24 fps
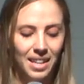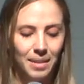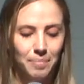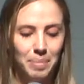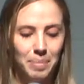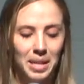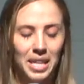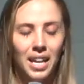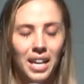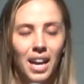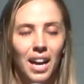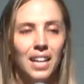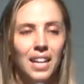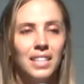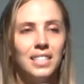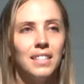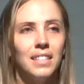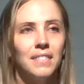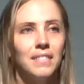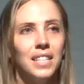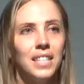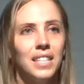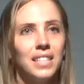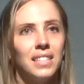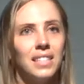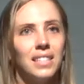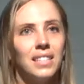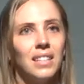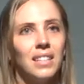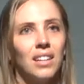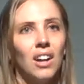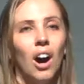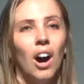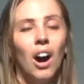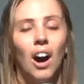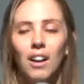because of this
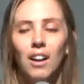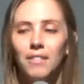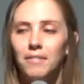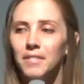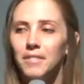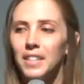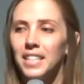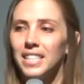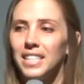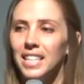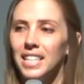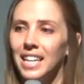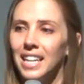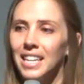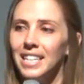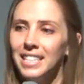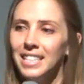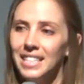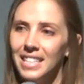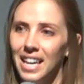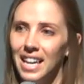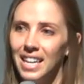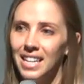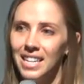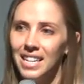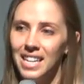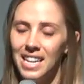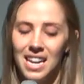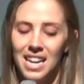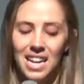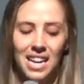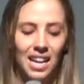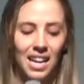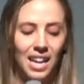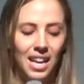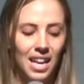conflict in
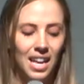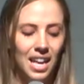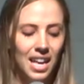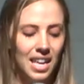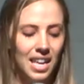identity,